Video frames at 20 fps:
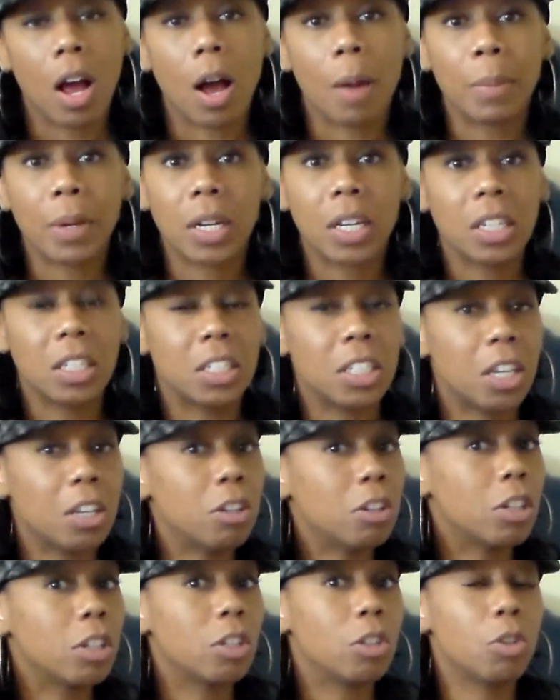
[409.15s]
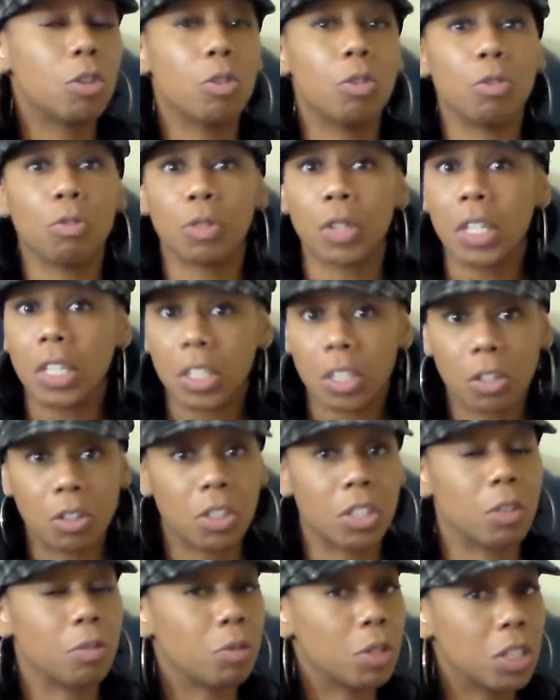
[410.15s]
I'm gonna continue to do
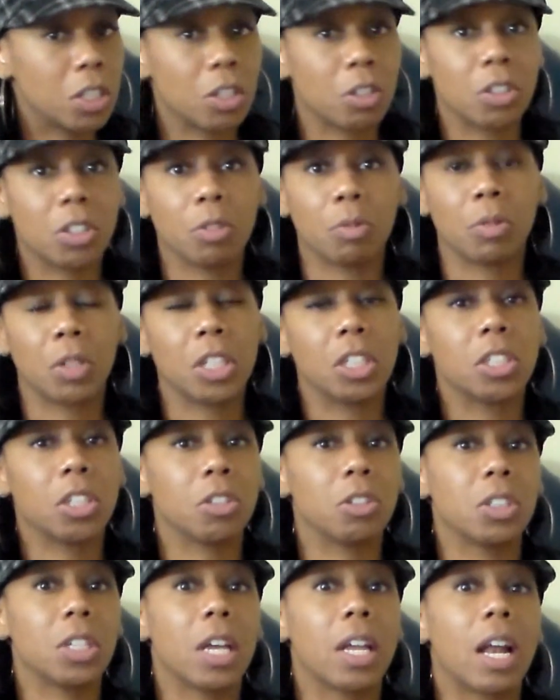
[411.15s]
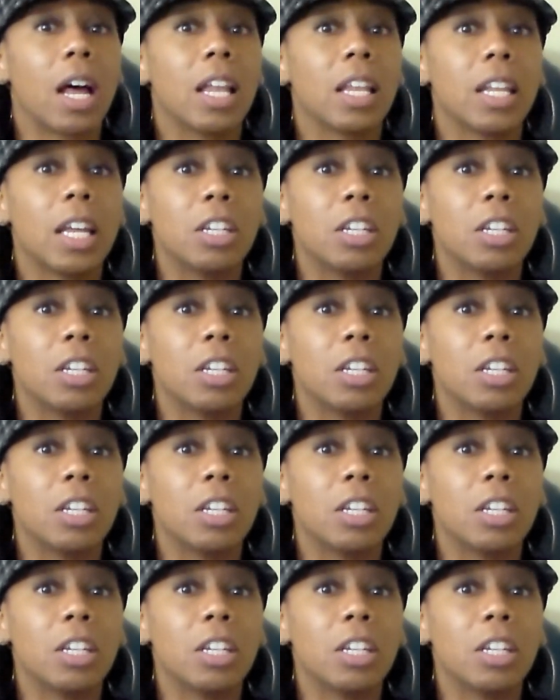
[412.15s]
research and research and research and I'll